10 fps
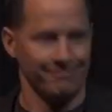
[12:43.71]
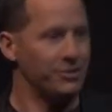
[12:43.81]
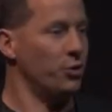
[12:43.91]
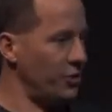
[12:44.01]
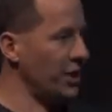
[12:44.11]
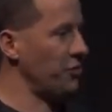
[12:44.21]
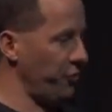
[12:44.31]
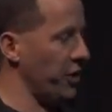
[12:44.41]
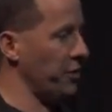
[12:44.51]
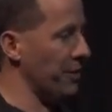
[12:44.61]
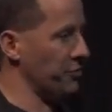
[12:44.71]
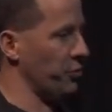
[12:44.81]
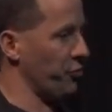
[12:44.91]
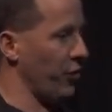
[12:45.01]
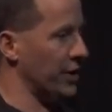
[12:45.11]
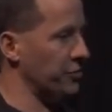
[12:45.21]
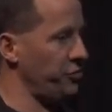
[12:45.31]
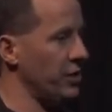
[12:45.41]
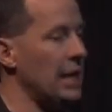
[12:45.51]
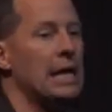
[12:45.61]
You think it's funny to mess with your
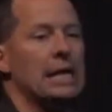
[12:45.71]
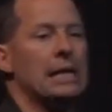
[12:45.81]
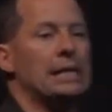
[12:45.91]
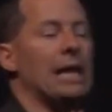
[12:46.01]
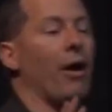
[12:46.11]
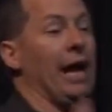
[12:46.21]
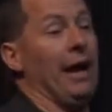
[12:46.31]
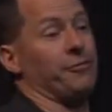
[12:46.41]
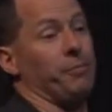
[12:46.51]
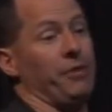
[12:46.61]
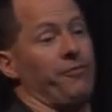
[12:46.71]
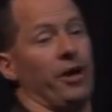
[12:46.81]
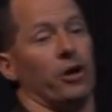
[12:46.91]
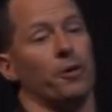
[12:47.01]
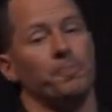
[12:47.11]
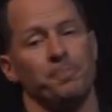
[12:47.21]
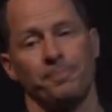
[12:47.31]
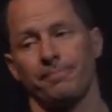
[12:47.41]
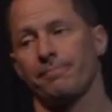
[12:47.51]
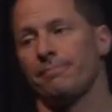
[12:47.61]
friends. Now, I have to be fair.
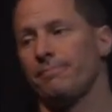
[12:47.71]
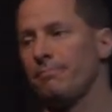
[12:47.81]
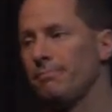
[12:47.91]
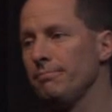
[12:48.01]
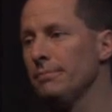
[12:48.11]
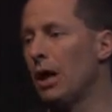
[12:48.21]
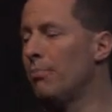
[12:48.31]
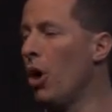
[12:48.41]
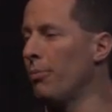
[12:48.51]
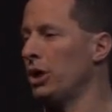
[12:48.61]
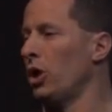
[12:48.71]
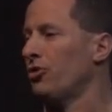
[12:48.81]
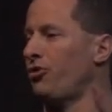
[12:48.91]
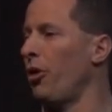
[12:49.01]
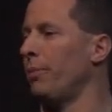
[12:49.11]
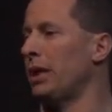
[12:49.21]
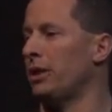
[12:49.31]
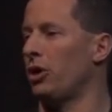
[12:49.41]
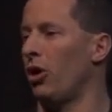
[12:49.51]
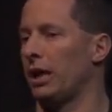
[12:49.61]
A moment ago, somebody in
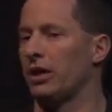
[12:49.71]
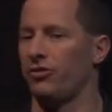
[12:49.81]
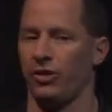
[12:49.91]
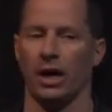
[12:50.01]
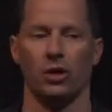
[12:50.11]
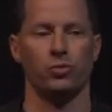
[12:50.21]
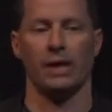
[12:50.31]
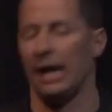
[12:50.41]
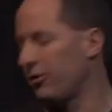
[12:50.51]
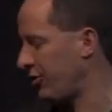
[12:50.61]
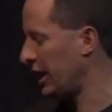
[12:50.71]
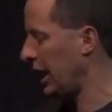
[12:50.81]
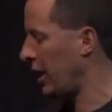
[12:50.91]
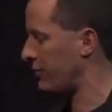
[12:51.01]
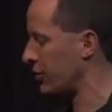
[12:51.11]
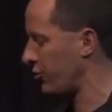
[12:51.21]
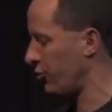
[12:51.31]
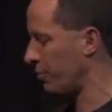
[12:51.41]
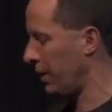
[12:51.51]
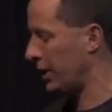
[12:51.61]
the audience yelled when I said, hey, if this is
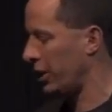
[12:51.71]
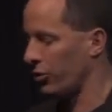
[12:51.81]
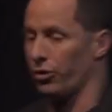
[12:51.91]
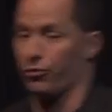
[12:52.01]
your buddy or your